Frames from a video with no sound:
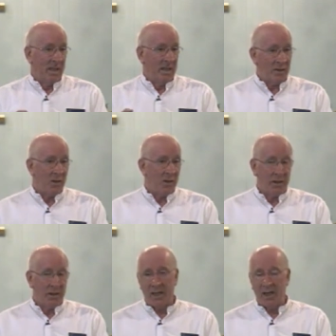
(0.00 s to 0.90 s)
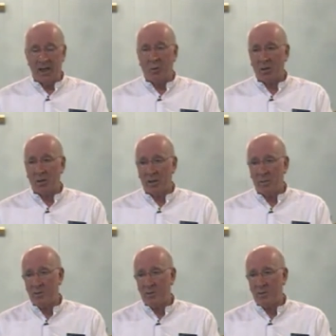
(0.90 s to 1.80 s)
That's the list I need to work on the
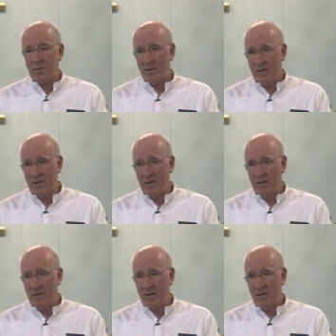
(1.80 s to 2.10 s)
most.